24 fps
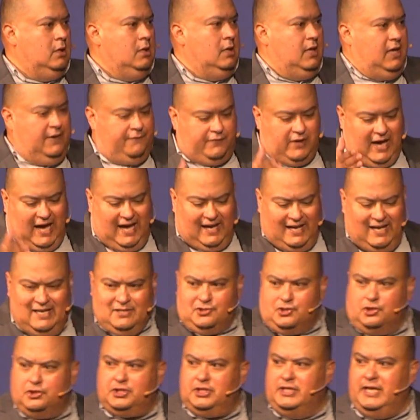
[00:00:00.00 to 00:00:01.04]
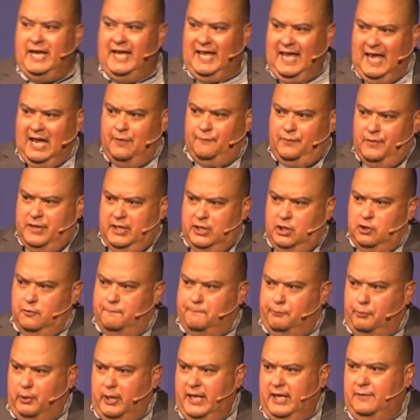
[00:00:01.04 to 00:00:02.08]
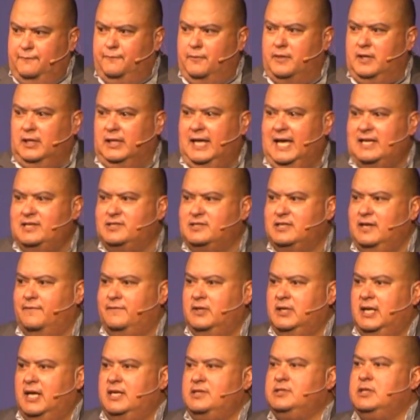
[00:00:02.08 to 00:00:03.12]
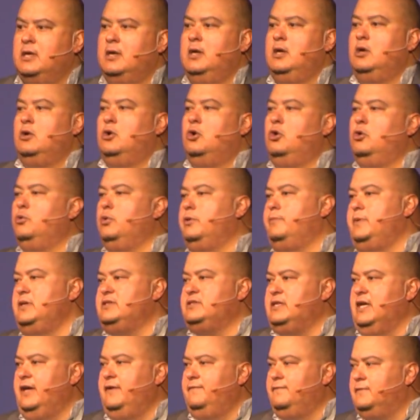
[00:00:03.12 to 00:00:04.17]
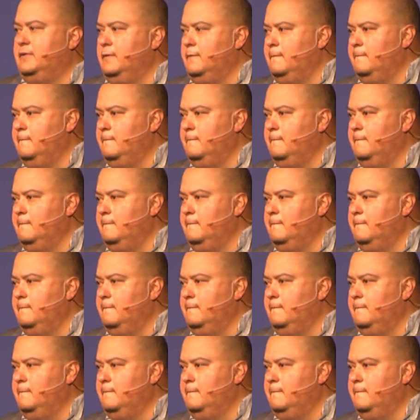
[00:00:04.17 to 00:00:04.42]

if God answered today everything you've prayed for the last seven days, who would be saved?